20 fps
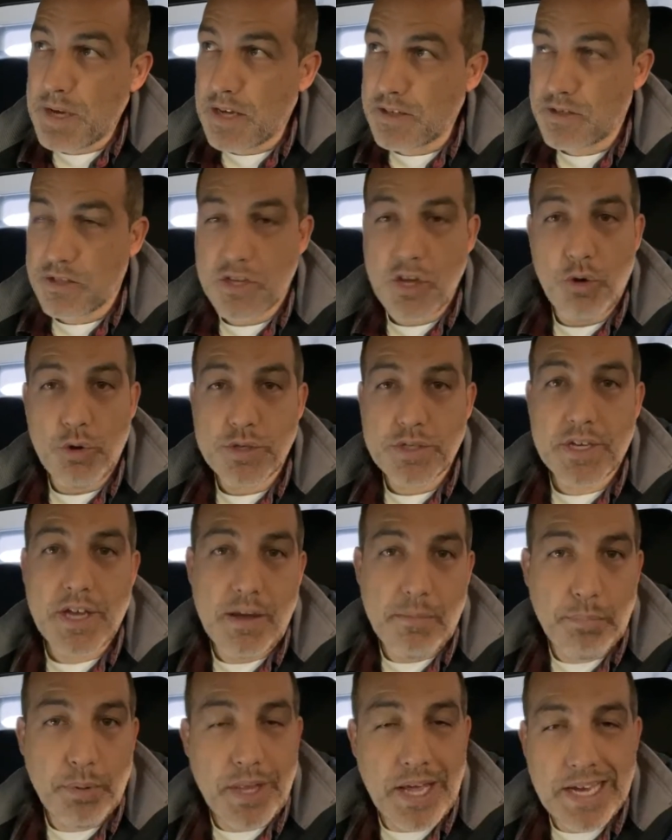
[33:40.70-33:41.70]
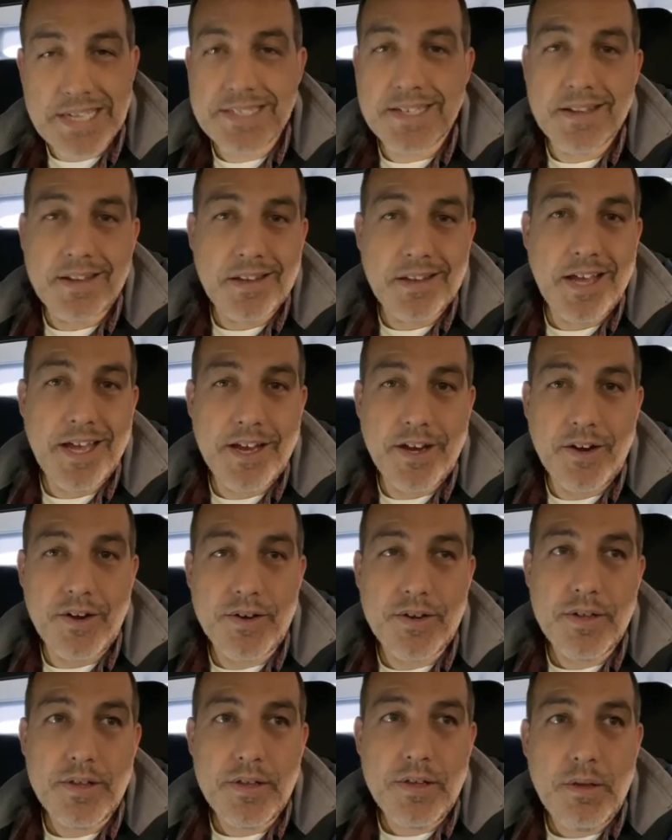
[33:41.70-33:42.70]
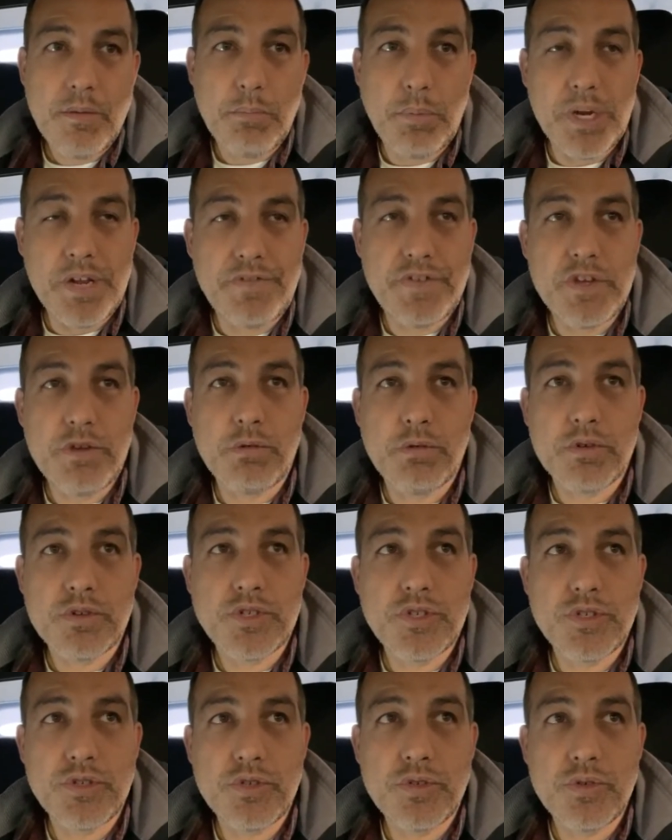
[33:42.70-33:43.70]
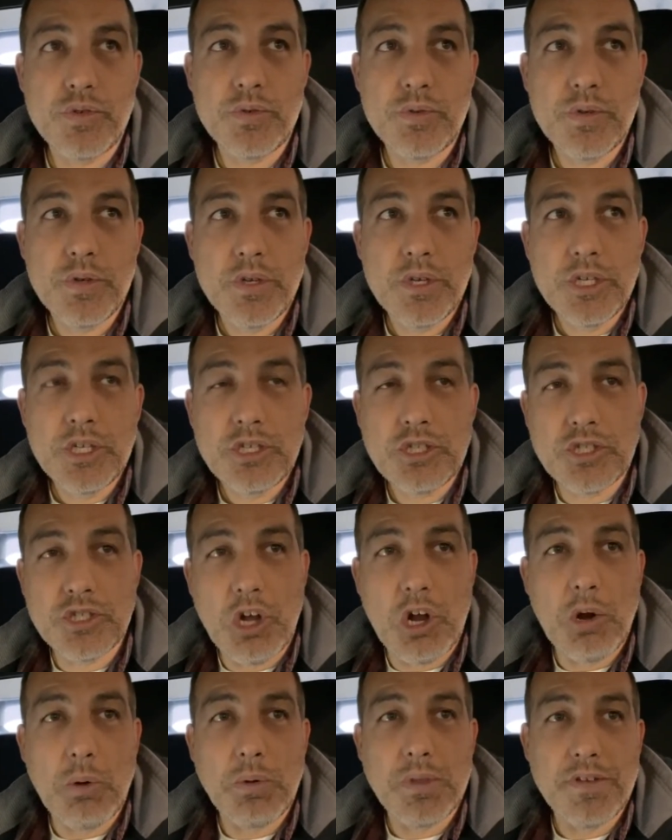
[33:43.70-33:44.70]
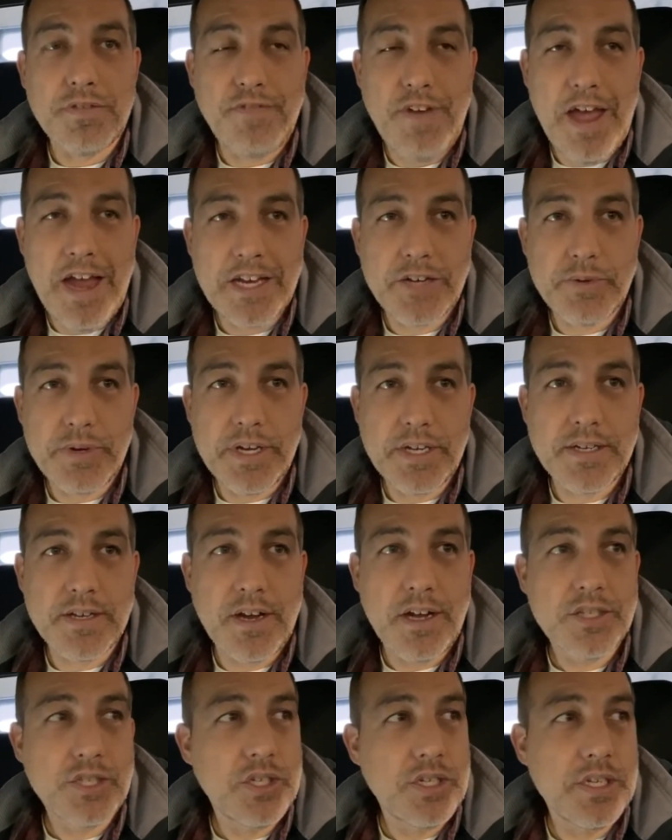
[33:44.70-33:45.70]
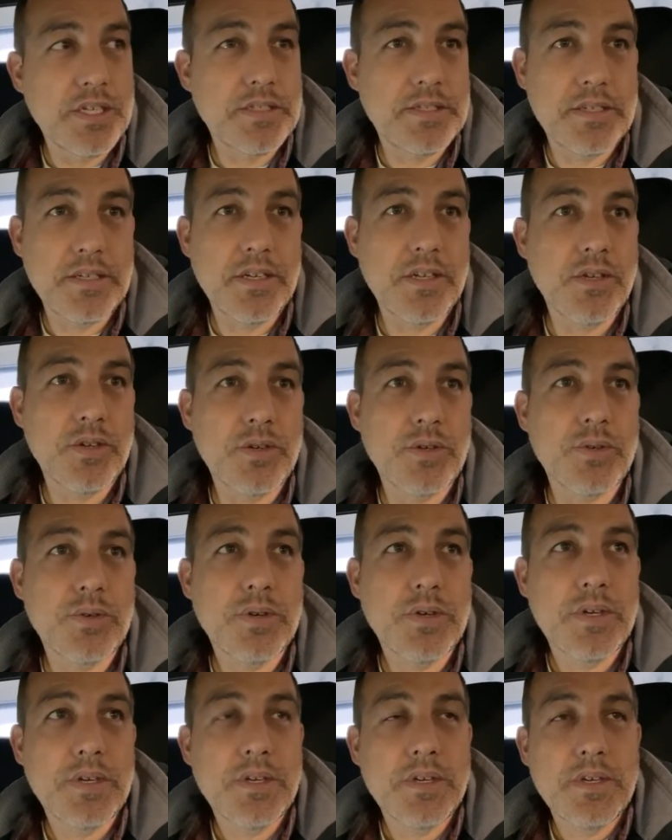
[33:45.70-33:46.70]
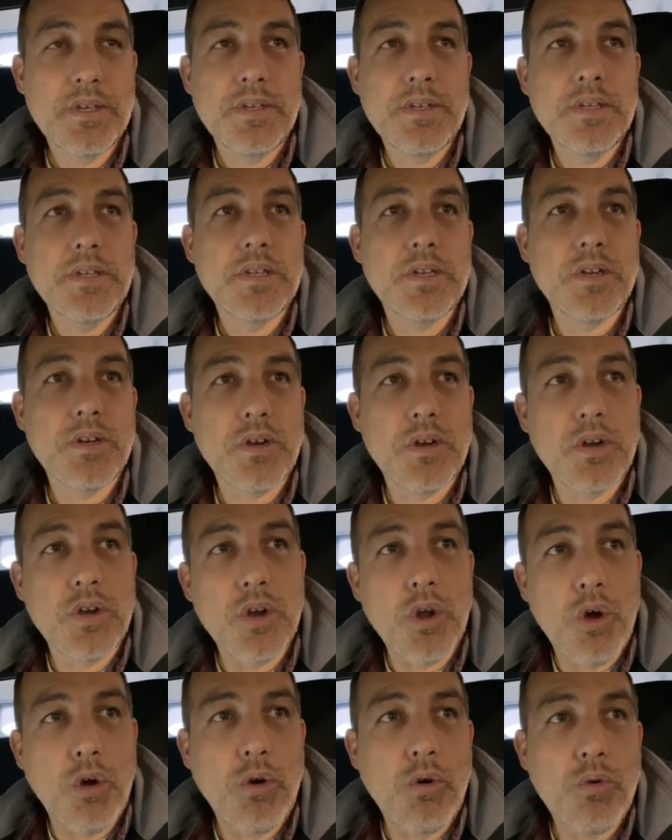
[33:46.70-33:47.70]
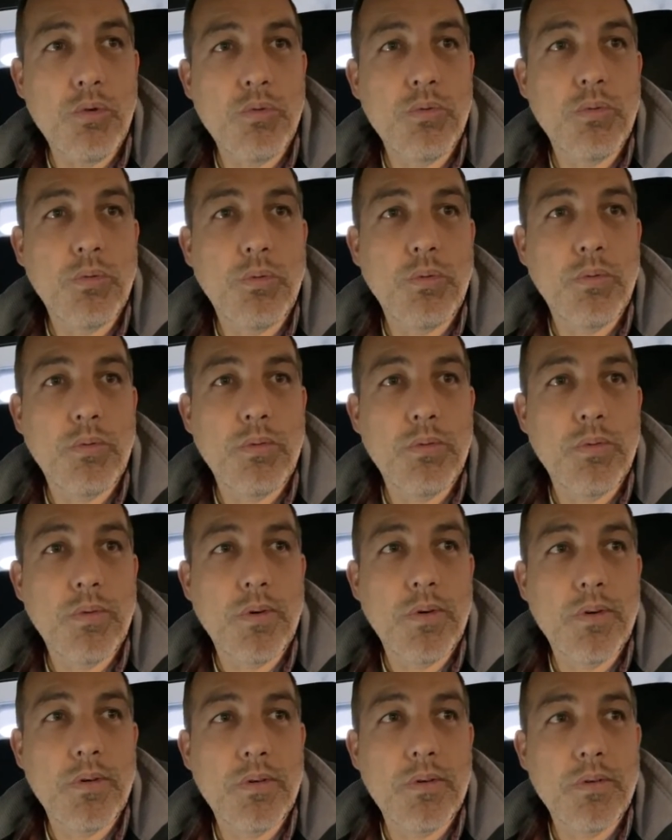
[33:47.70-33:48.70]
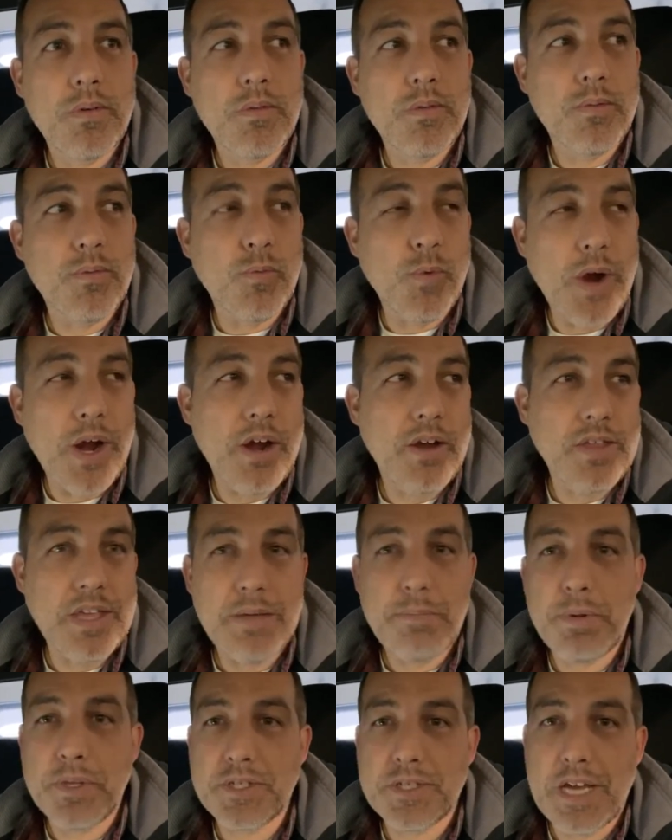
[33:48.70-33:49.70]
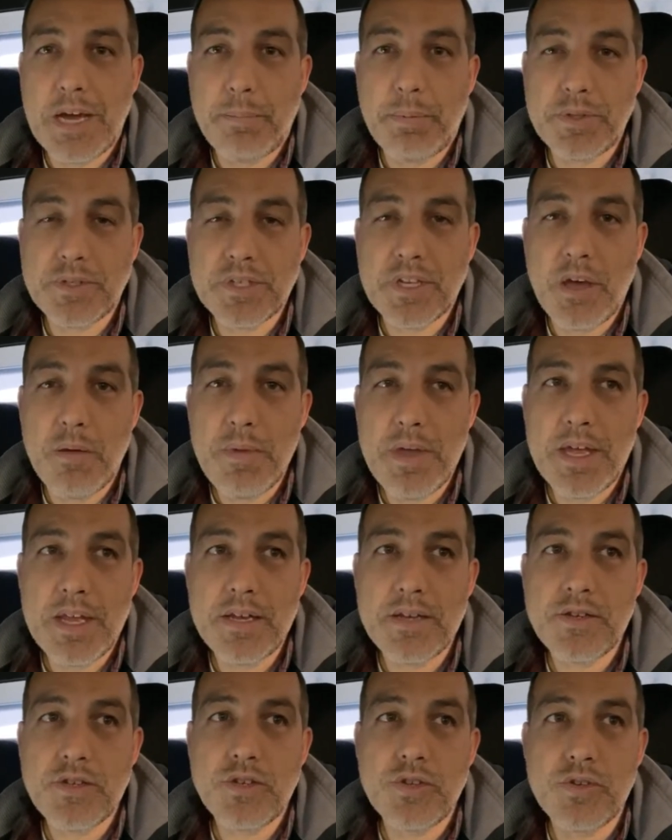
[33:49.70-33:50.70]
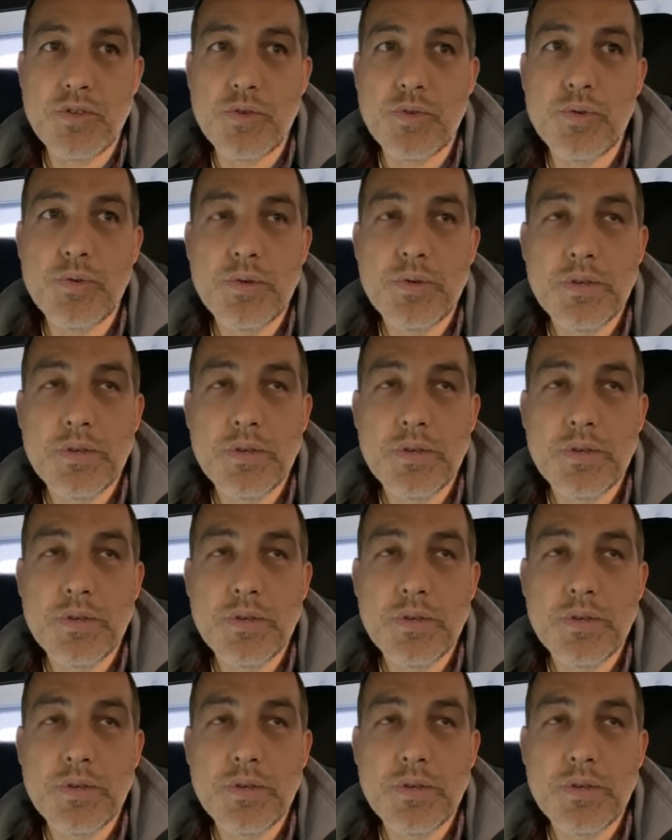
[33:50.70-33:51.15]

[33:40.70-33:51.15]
the code is complex and layered. But if you were to start with a factory Hitachi ECU, know where the inputs and outputs come into,